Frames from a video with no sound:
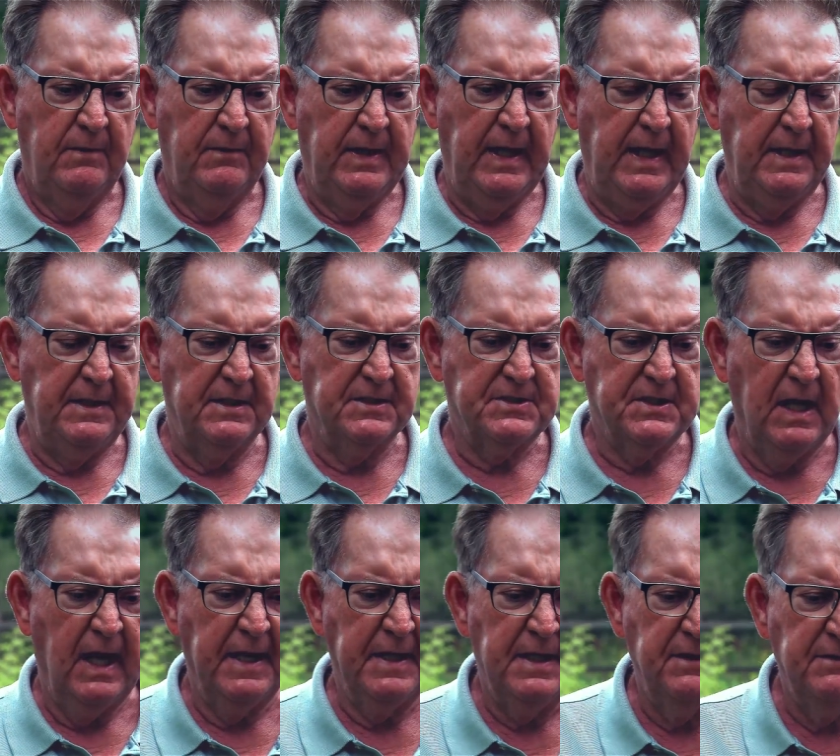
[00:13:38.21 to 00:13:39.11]
They
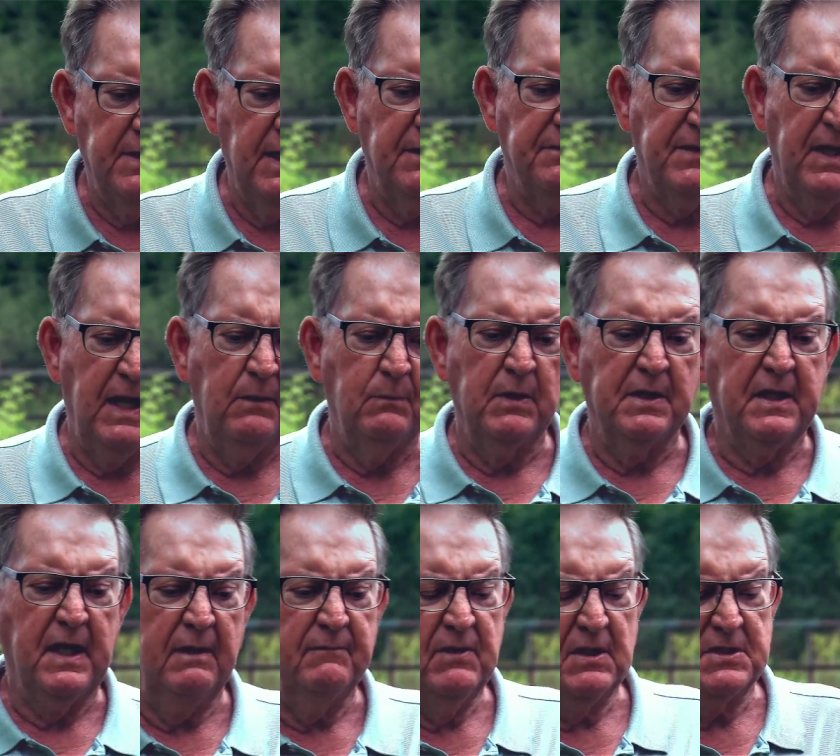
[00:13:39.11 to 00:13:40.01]
decided that they would
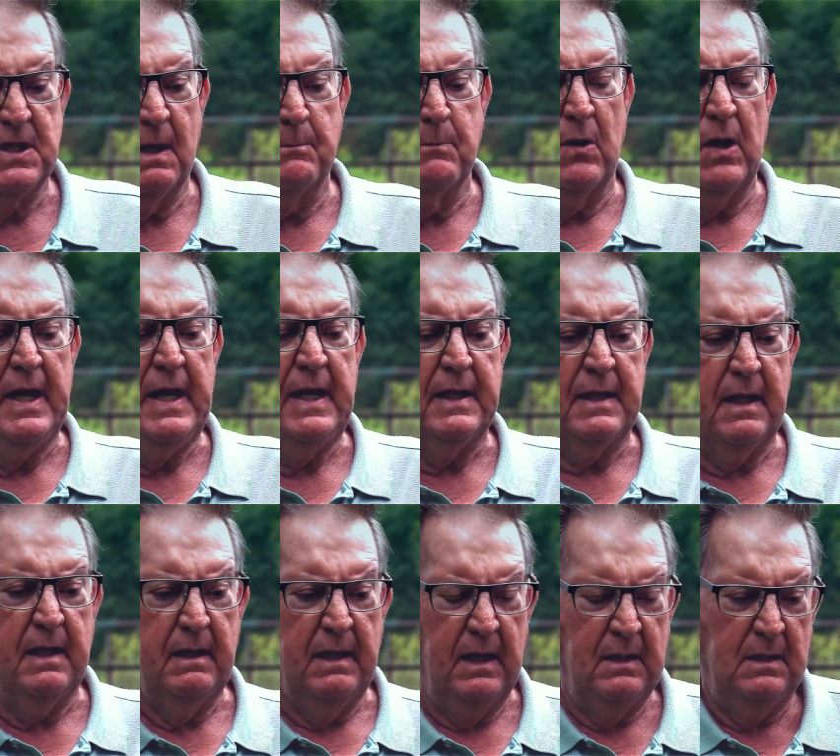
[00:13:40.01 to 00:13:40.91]
give us a break
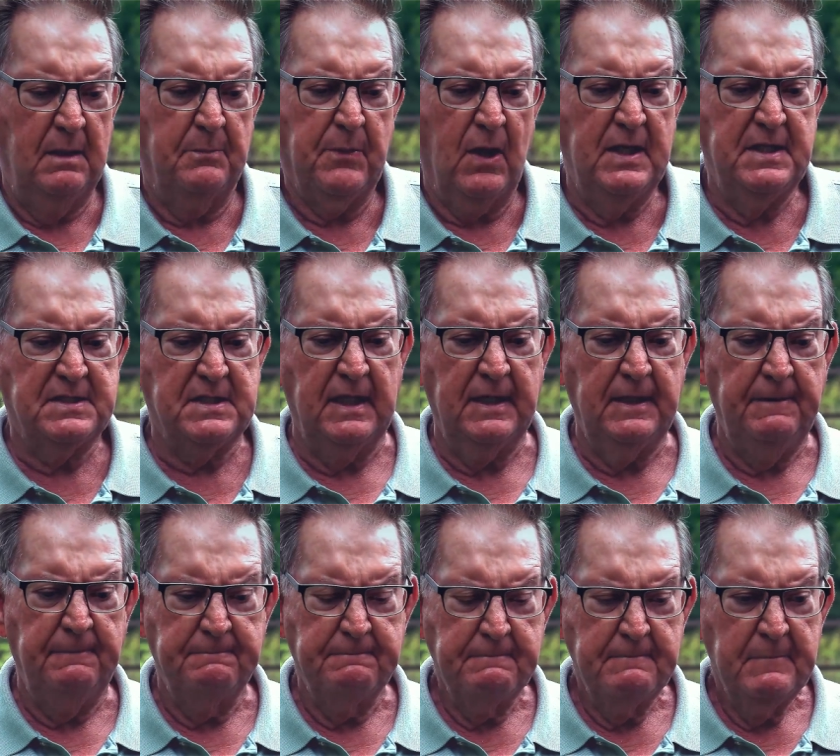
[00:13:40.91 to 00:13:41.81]
in the pricing,
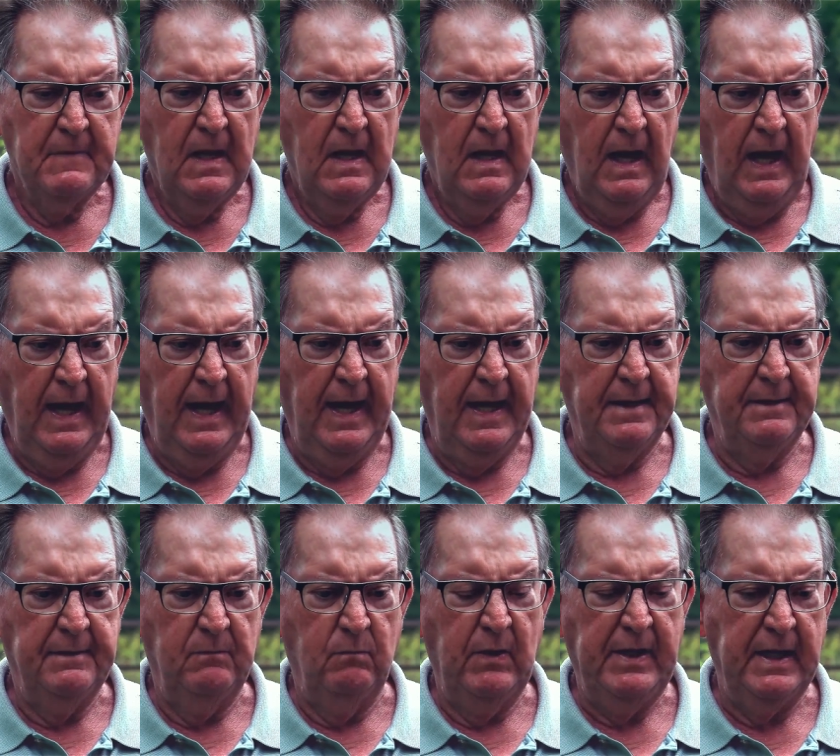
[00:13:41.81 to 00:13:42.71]

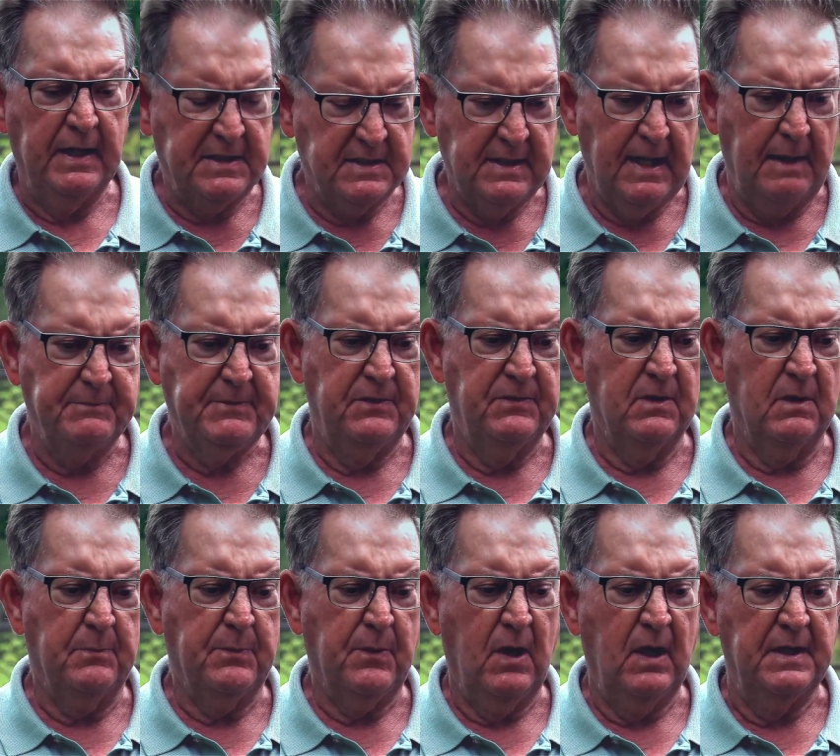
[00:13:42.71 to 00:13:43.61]
and we accepted
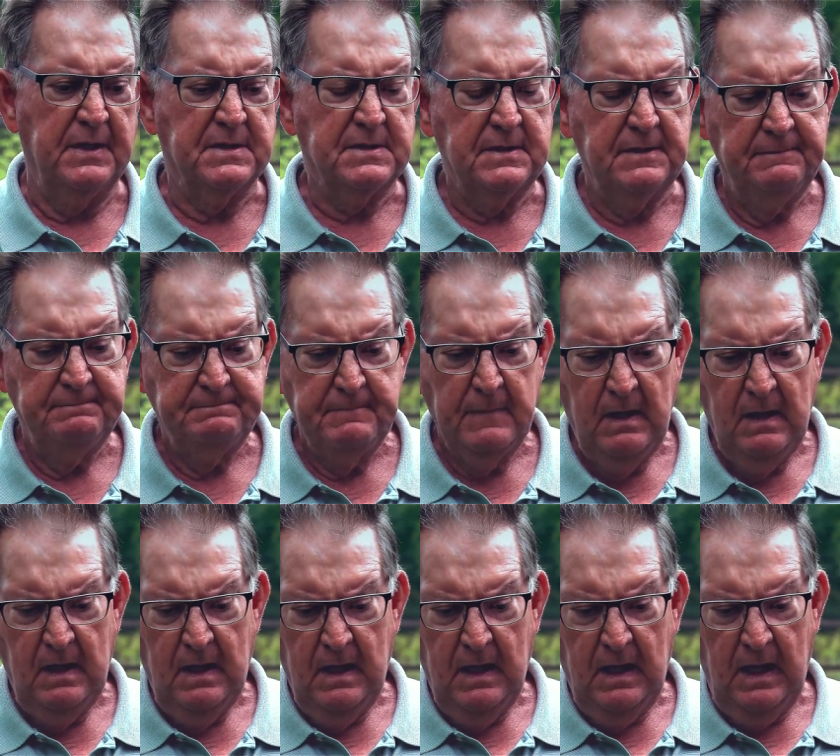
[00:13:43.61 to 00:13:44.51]
their price.
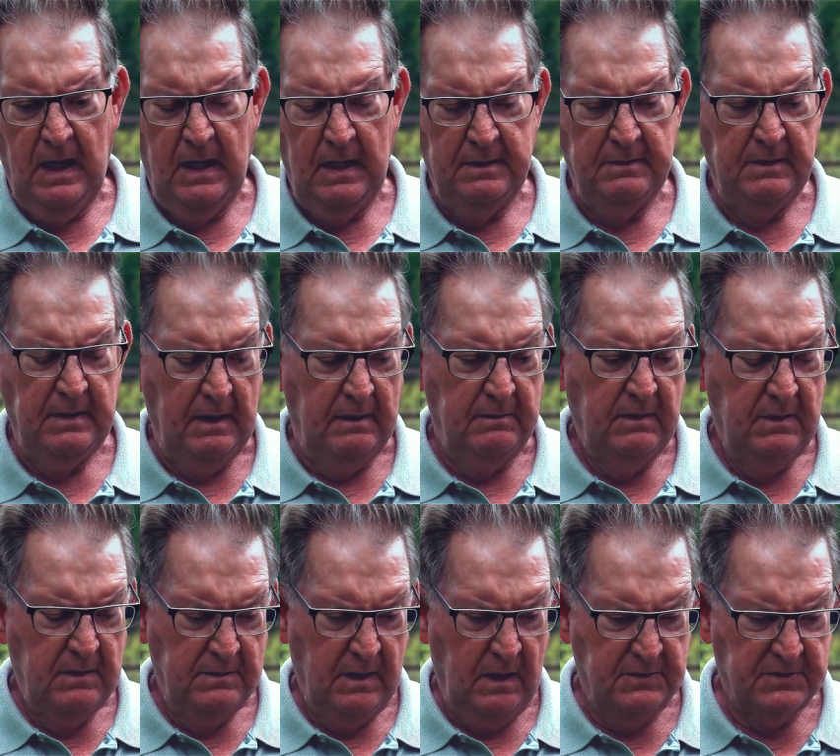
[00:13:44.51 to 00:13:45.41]
And
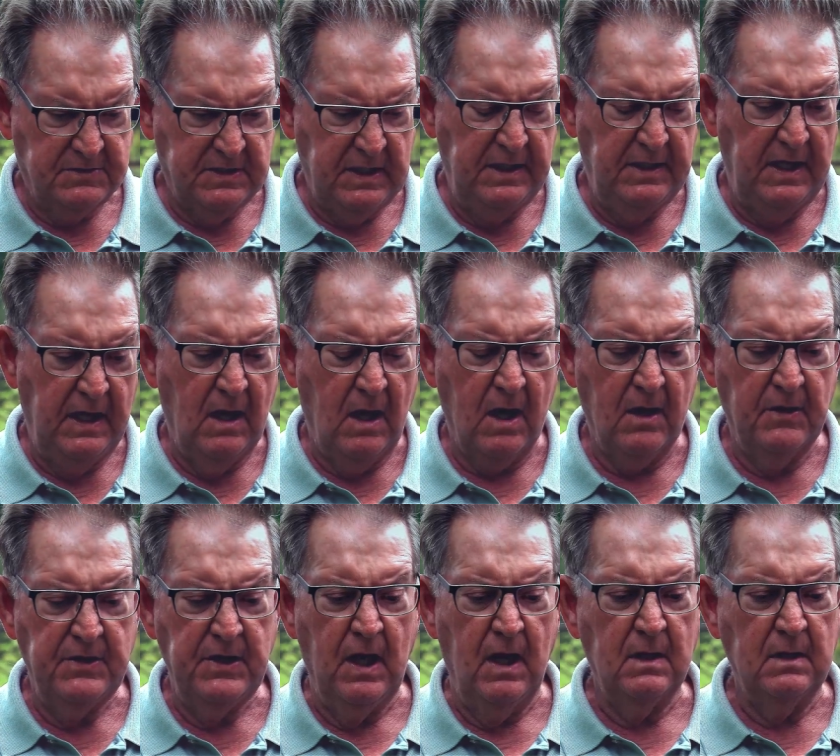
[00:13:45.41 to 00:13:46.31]
CDR
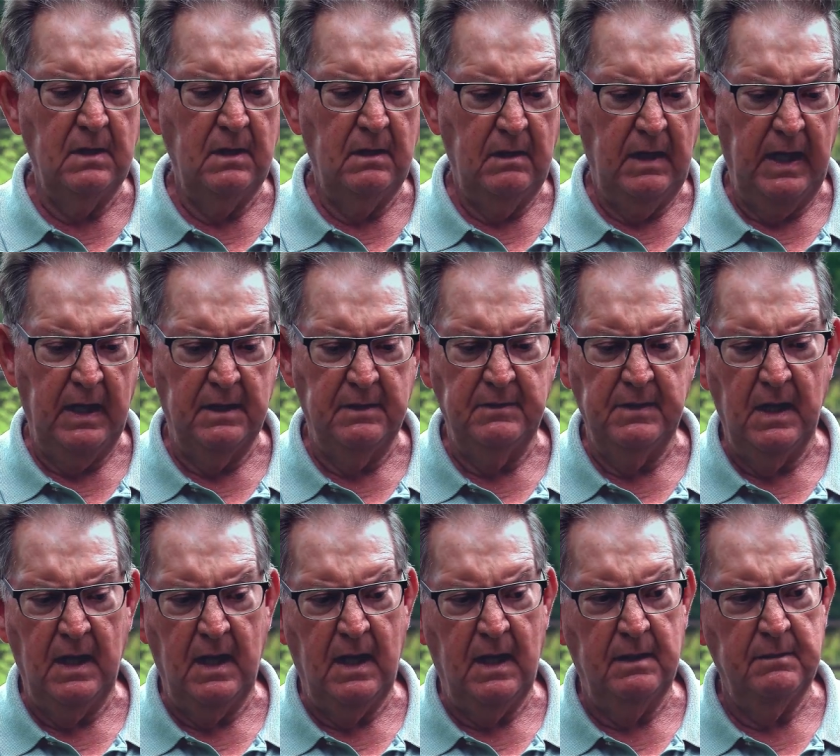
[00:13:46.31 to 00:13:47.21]
Young
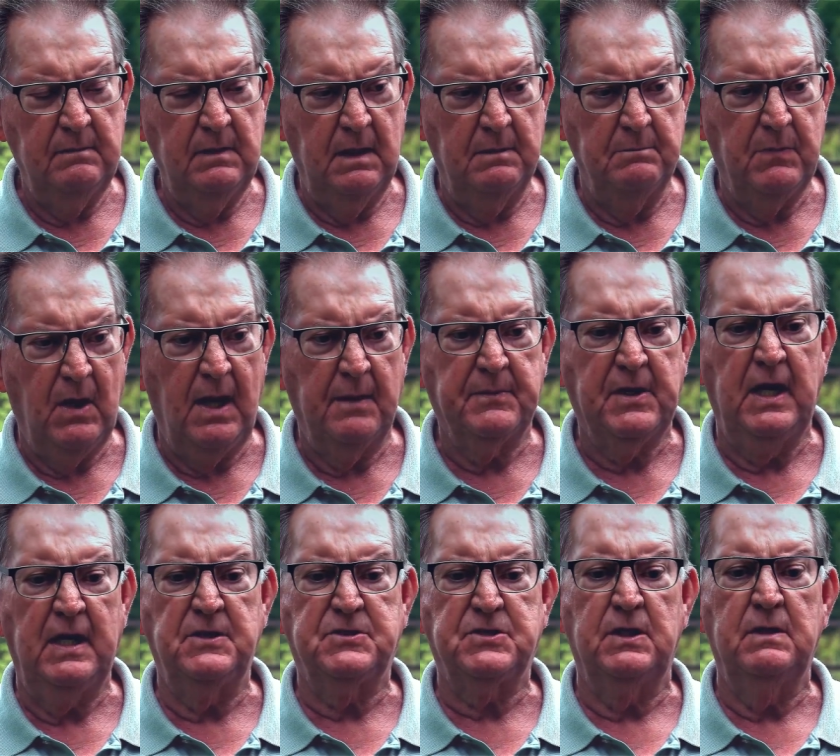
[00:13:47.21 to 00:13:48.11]
in Bob
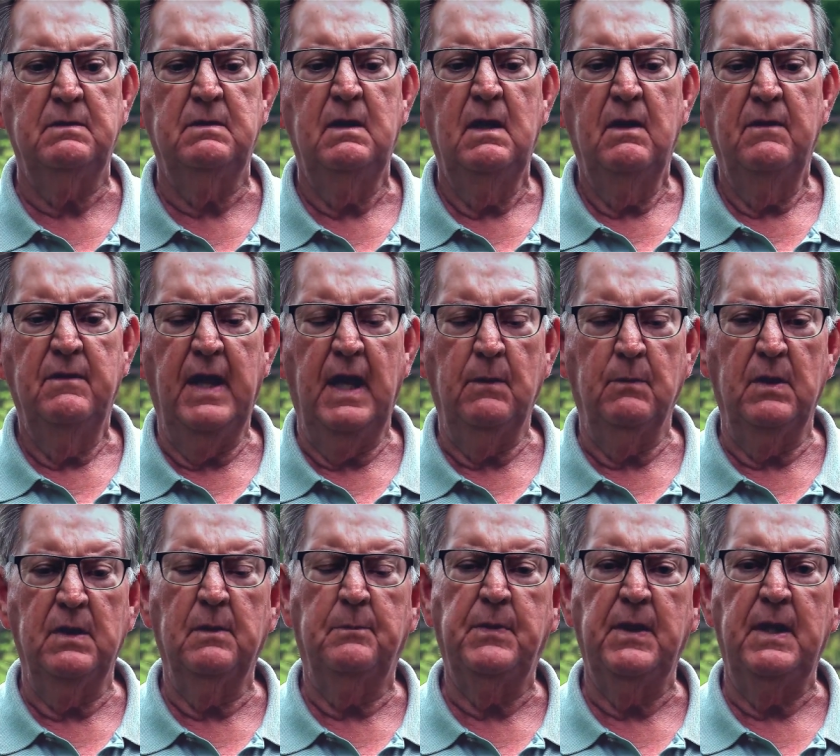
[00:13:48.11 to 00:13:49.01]
Cajun, they
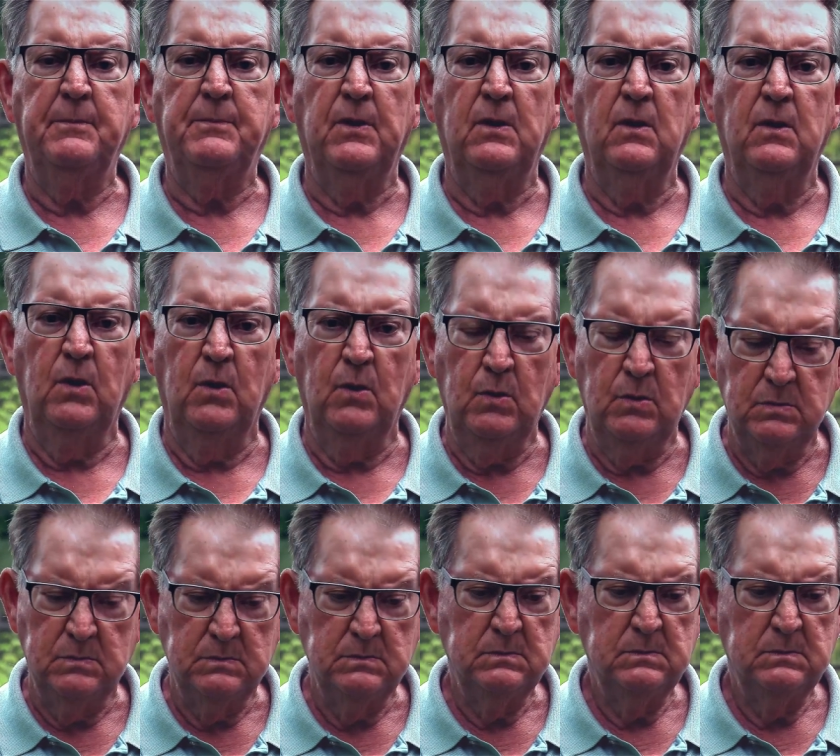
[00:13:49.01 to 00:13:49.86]
were the people who